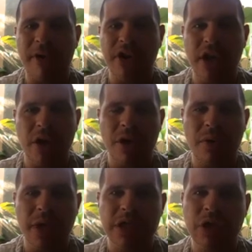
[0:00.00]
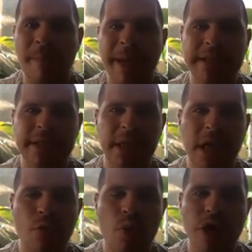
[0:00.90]
particularly. So
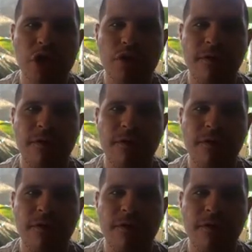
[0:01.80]
basically, when you